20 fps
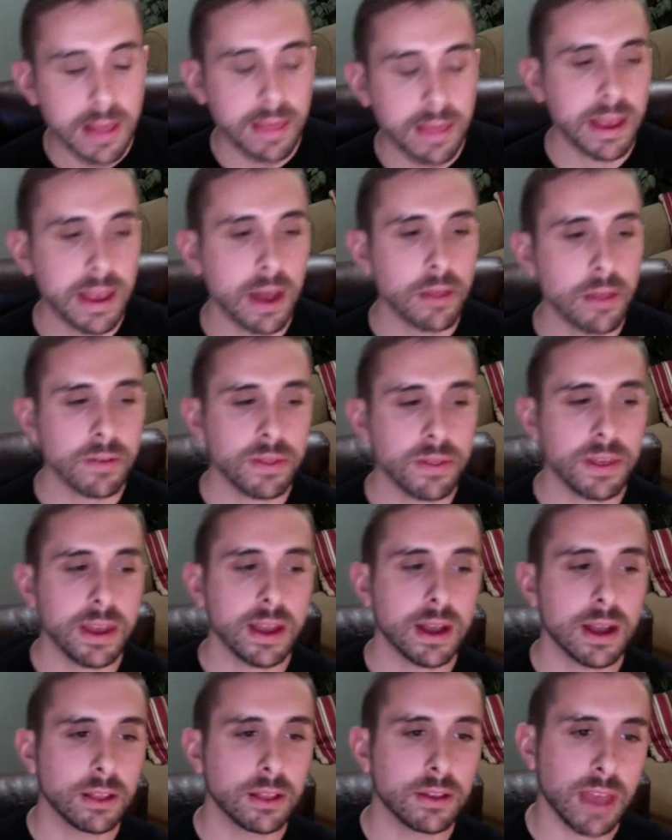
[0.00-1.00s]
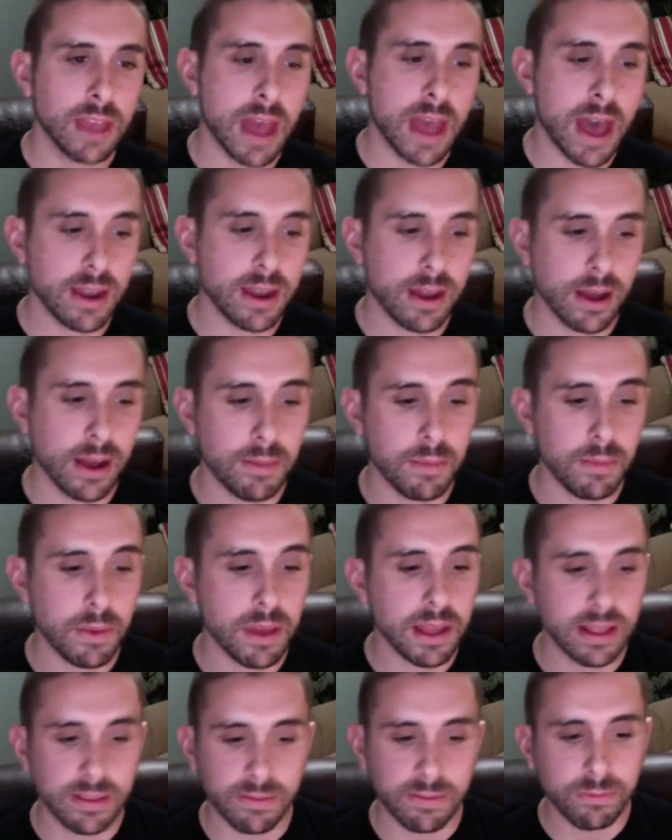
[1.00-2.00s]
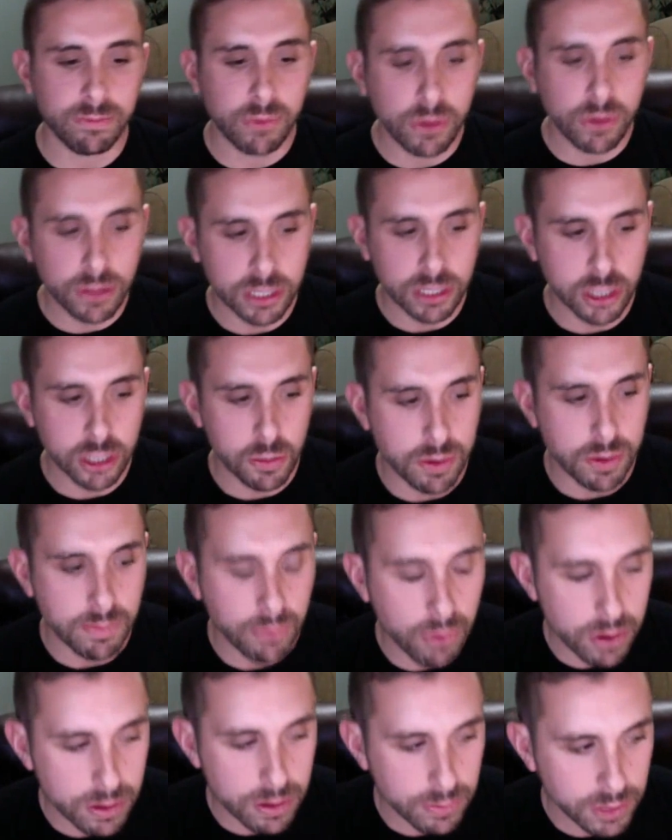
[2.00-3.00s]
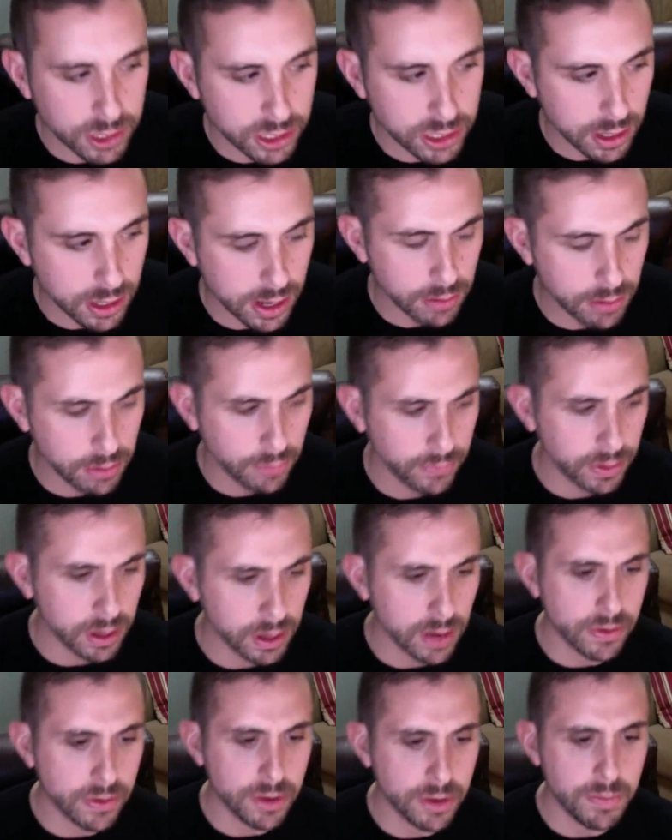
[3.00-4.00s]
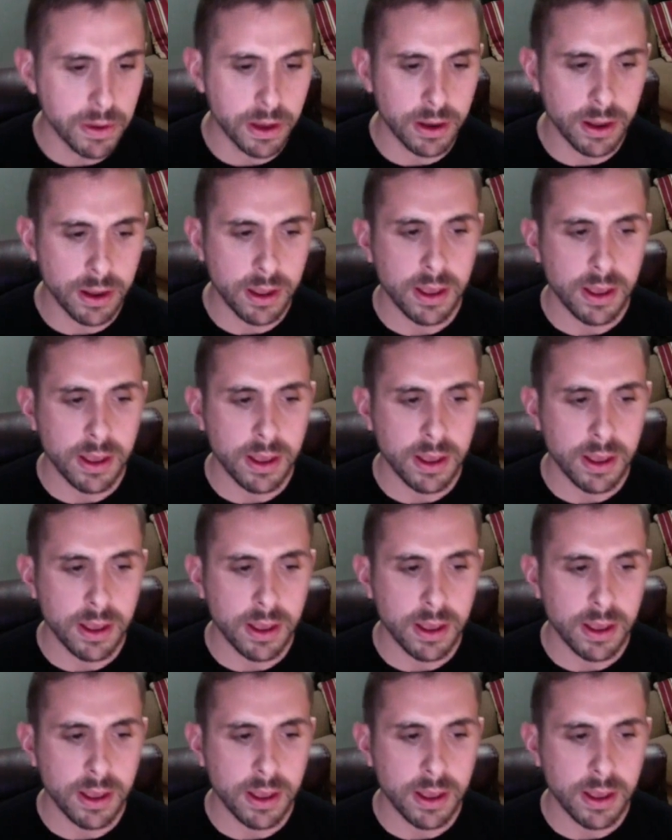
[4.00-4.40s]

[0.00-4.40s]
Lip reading: The other thing I'll look at, it's really super important, which I don't know if we covered, but